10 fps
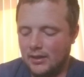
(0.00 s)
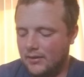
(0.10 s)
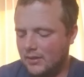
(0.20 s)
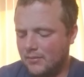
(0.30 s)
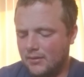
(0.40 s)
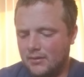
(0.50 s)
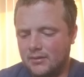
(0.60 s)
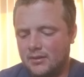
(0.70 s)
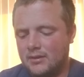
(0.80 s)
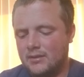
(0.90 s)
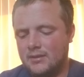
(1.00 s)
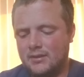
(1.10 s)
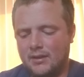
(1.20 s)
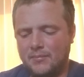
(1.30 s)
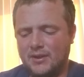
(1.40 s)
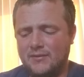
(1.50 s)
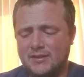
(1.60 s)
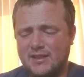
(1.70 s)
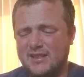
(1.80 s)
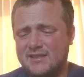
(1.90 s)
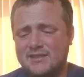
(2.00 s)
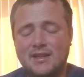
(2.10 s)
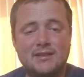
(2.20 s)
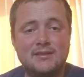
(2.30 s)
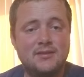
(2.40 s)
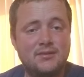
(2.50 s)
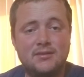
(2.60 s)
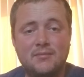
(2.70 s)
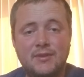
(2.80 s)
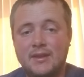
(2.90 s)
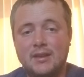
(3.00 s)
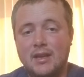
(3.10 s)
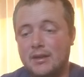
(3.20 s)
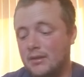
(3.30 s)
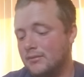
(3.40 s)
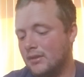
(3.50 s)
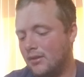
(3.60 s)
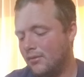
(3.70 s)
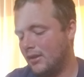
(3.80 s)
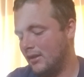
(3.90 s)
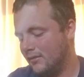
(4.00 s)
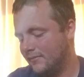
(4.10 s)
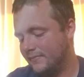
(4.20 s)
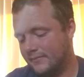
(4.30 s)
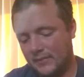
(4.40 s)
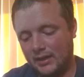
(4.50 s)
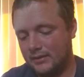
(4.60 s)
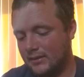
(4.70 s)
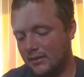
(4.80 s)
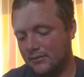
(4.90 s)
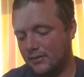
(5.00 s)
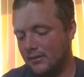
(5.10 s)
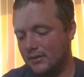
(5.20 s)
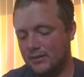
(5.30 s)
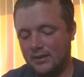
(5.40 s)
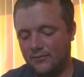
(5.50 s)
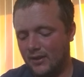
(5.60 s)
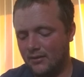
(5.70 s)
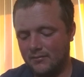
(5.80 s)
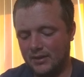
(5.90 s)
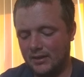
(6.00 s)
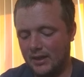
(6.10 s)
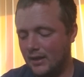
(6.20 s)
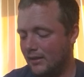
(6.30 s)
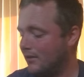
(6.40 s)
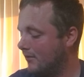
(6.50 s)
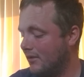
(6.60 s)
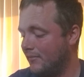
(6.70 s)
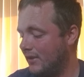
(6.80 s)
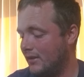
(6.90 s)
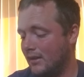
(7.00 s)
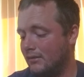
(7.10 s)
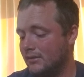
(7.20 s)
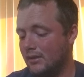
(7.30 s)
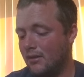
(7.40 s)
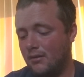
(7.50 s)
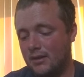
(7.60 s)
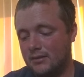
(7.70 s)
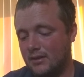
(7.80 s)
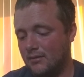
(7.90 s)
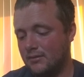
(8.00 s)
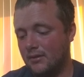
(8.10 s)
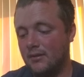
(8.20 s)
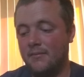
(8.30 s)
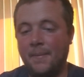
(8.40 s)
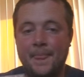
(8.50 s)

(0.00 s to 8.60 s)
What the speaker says: They were, I believe he said his sons or something like that. And I was like, okay, sounds good. He said he found them in an attic or something. And I was like, all right, sounds good.